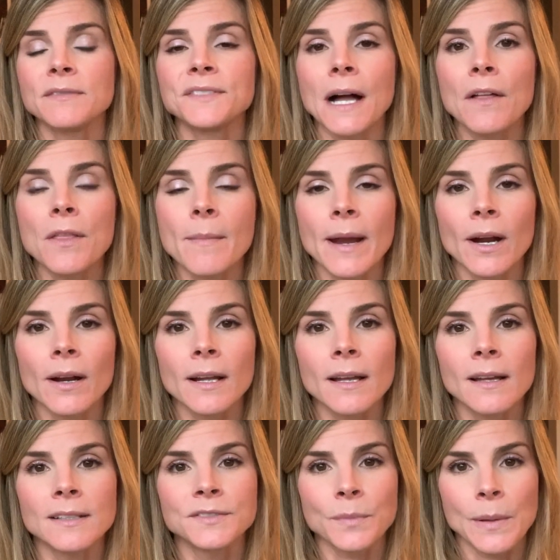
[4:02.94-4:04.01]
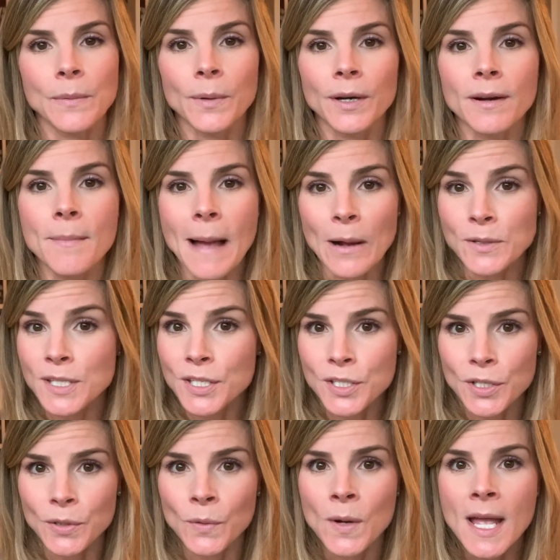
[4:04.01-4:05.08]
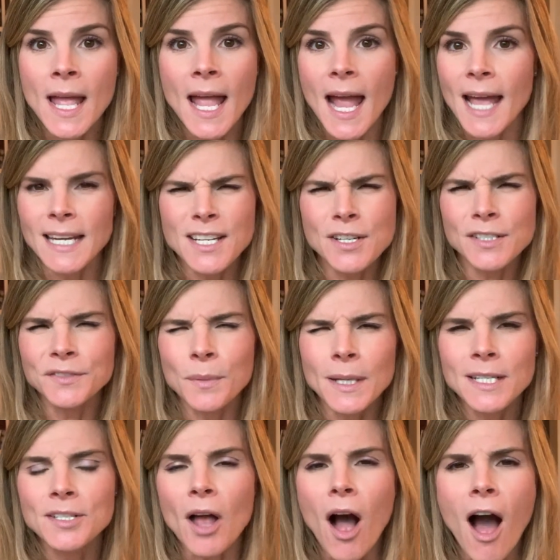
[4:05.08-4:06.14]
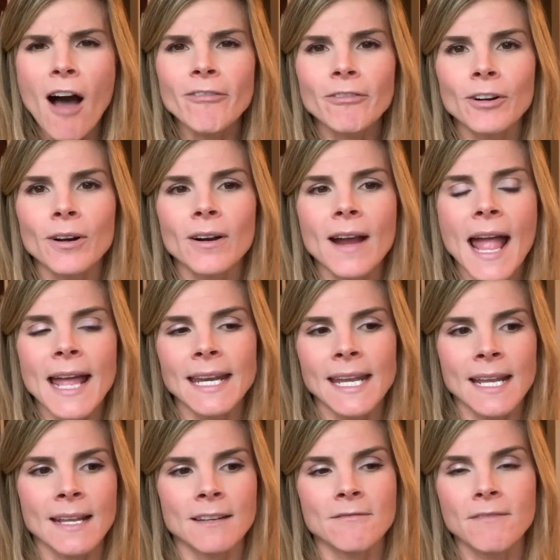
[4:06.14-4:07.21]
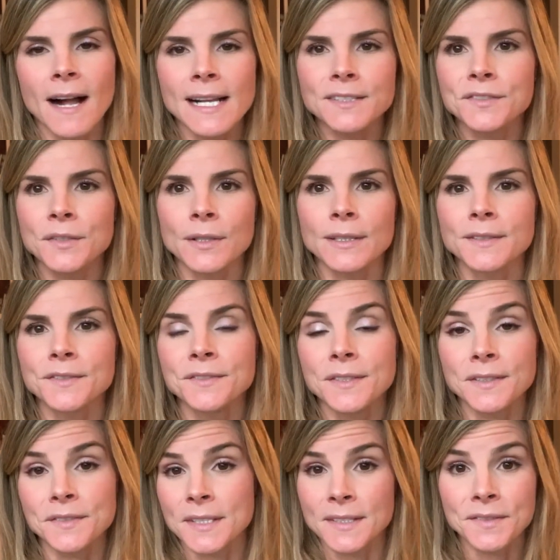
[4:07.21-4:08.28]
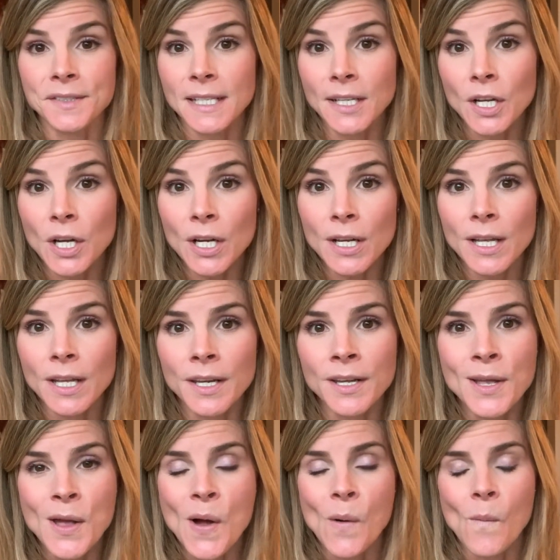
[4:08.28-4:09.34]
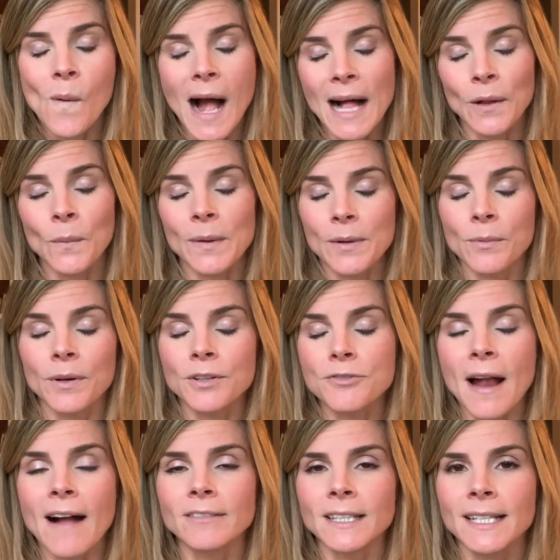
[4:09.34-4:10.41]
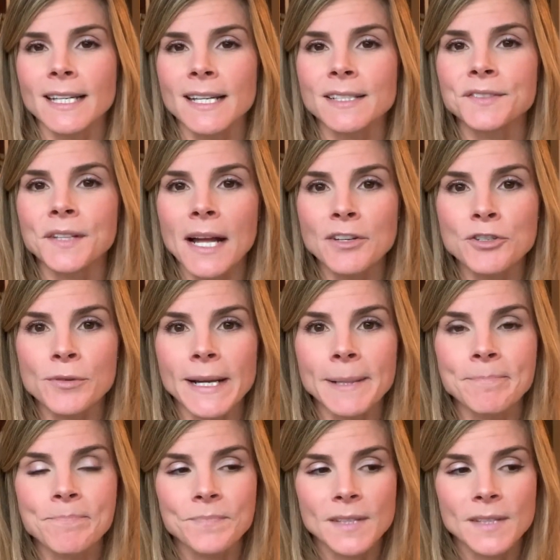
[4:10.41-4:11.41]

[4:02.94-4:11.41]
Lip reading: South America as we were about to do, and he just wanted to offer any advice or assistance he could while we were traveling in his country.